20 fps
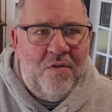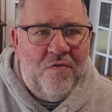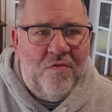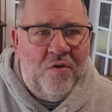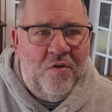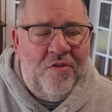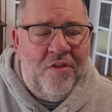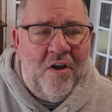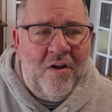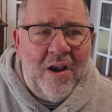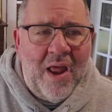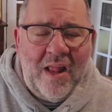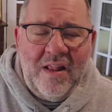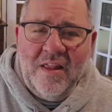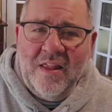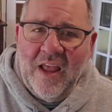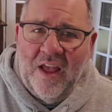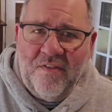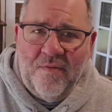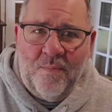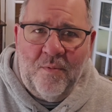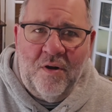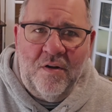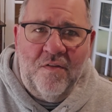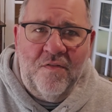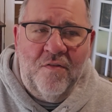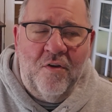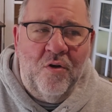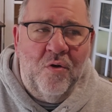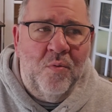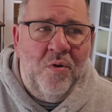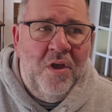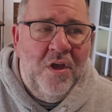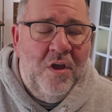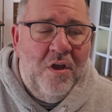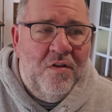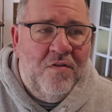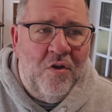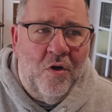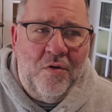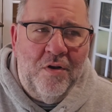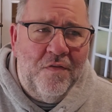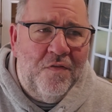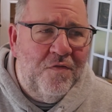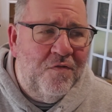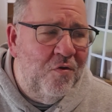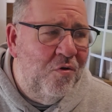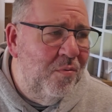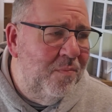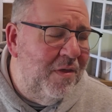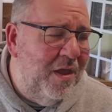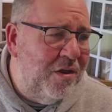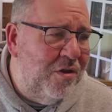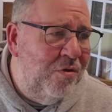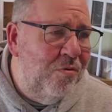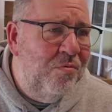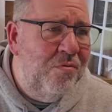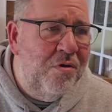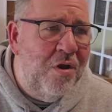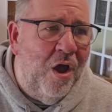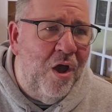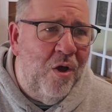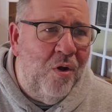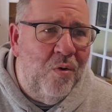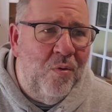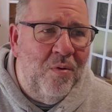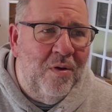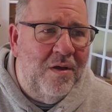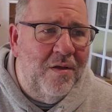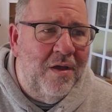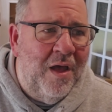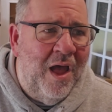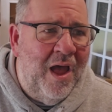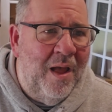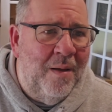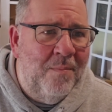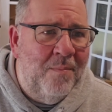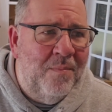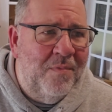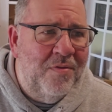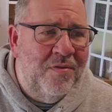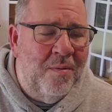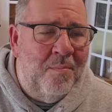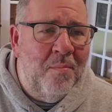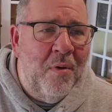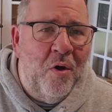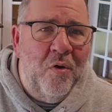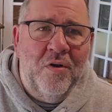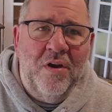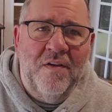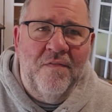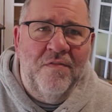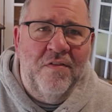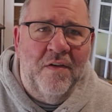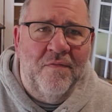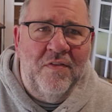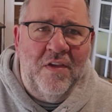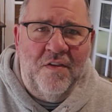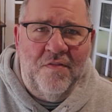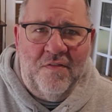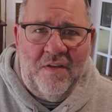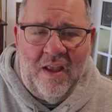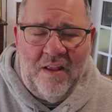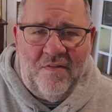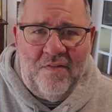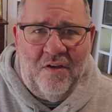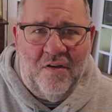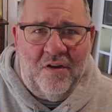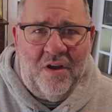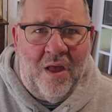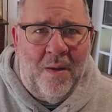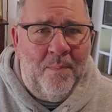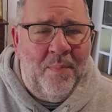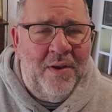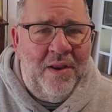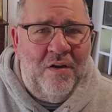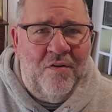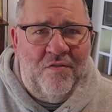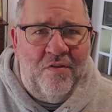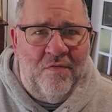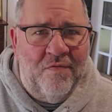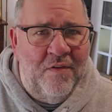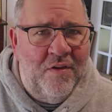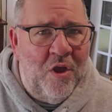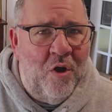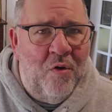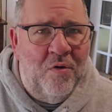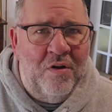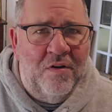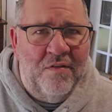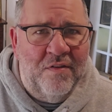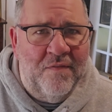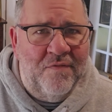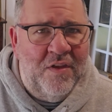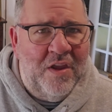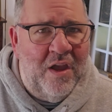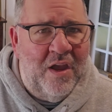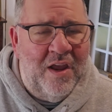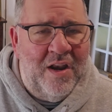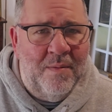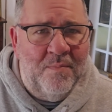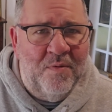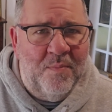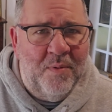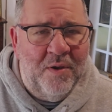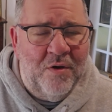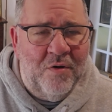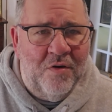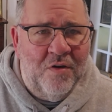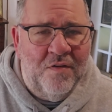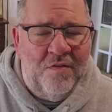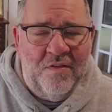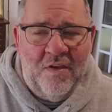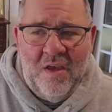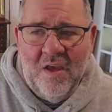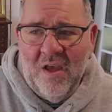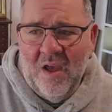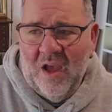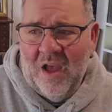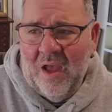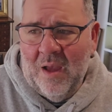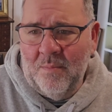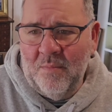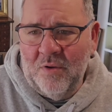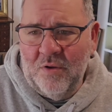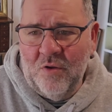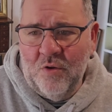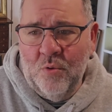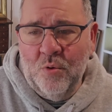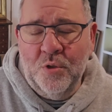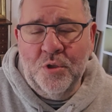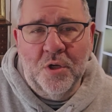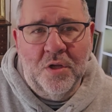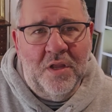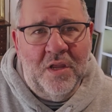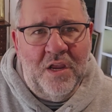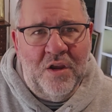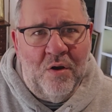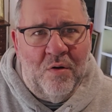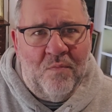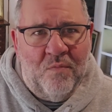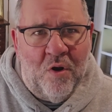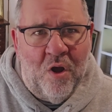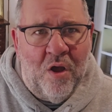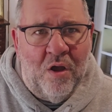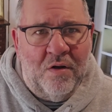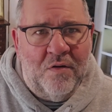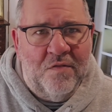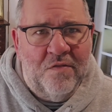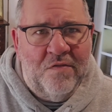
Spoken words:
So they're not desperate. So don't assume that the motives of the estate sale company or of the owners of the items, because usually you're wrong.